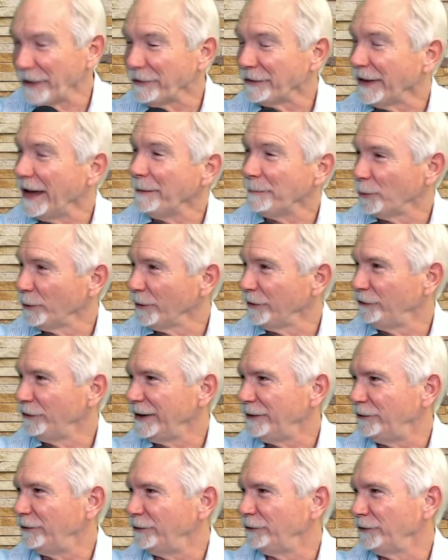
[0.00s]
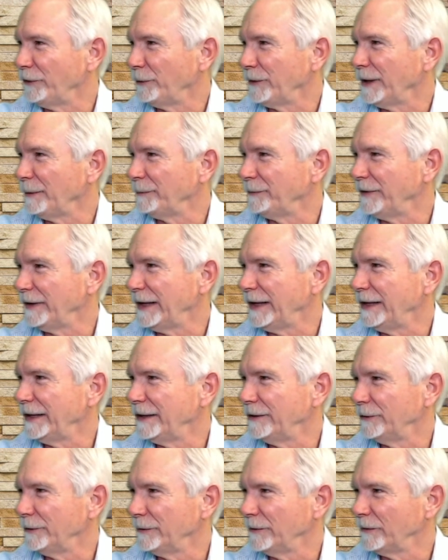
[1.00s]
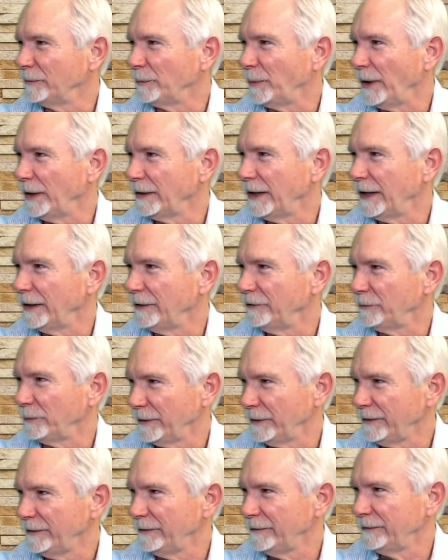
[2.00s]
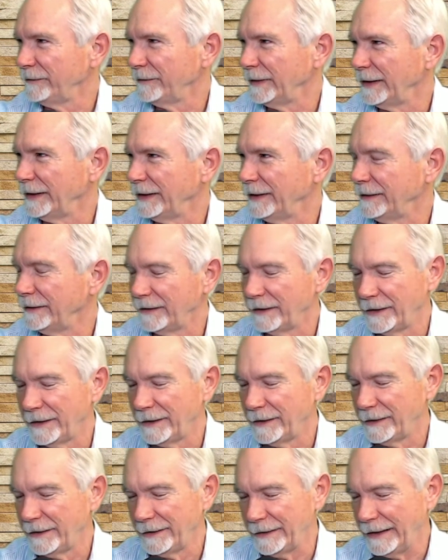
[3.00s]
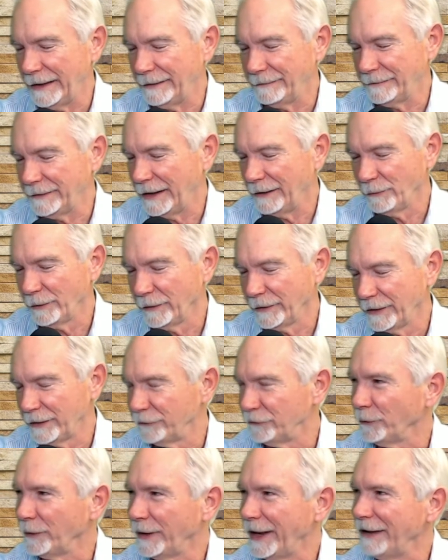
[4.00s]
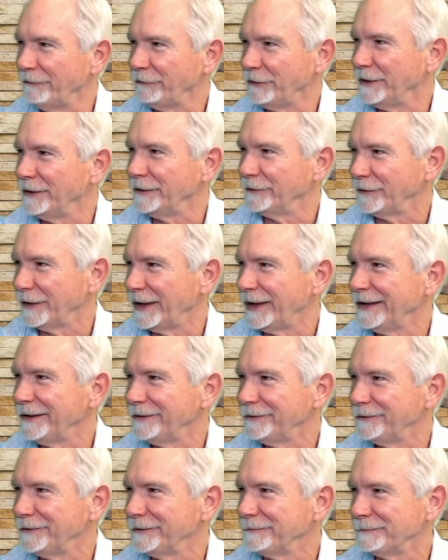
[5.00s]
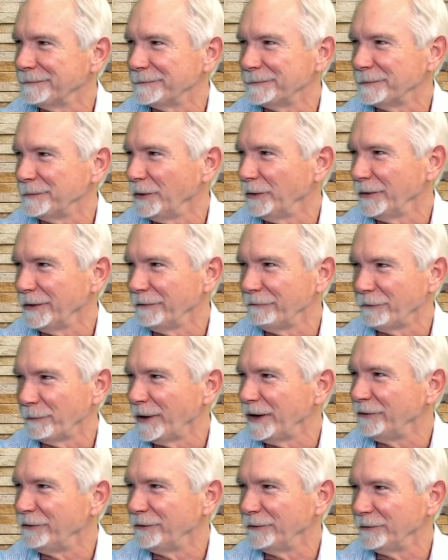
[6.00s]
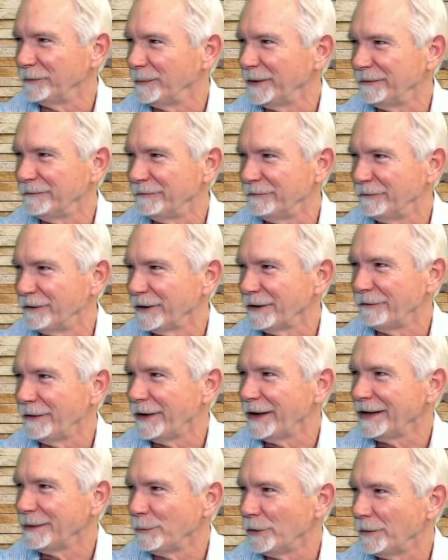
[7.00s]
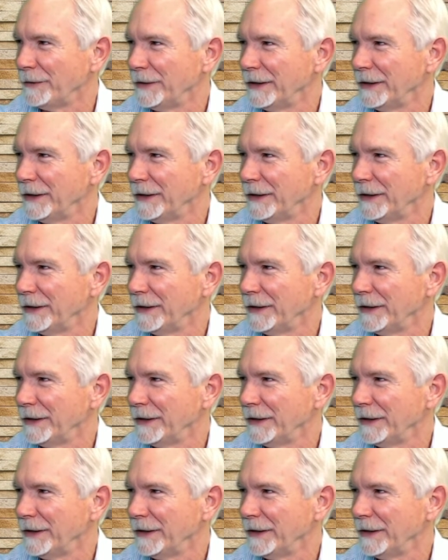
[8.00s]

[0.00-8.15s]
I appreciate you showing up today and doing this podcast with us, and I really enjoy having you as a guest, and your information's been very valuable.